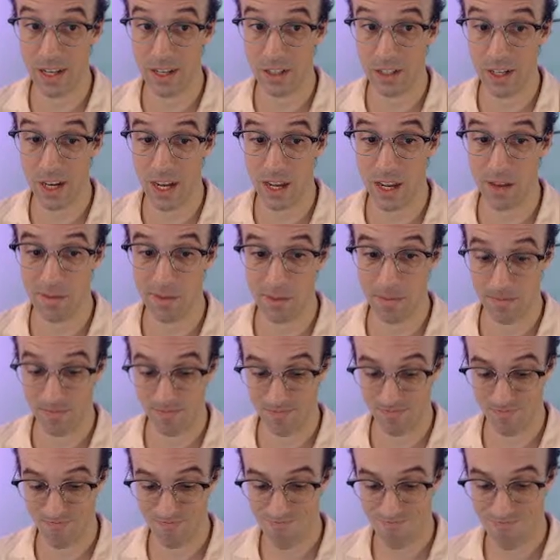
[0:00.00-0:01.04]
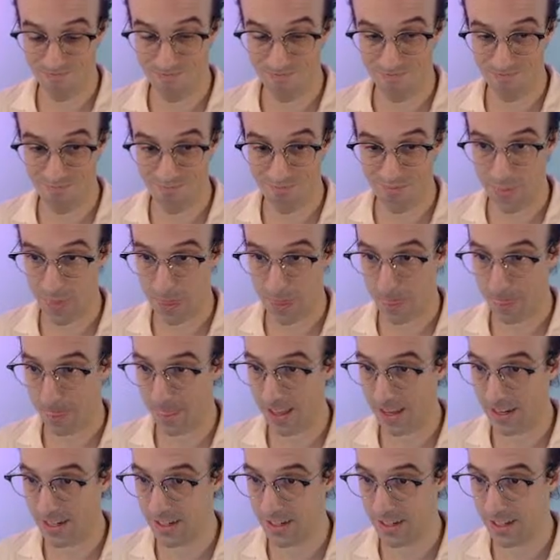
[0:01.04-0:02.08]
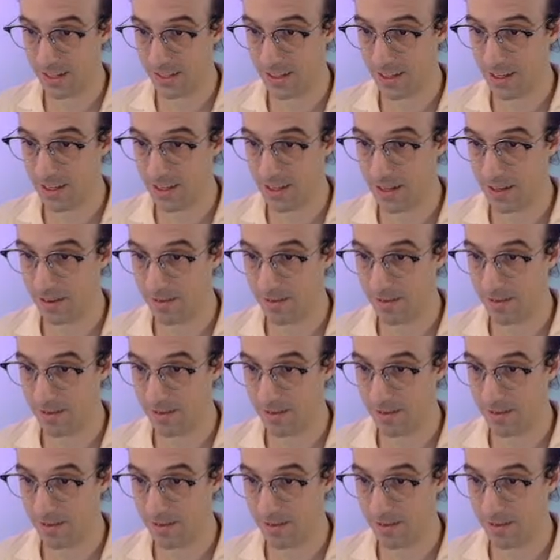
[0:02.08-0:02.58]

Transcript: shape. Just like this.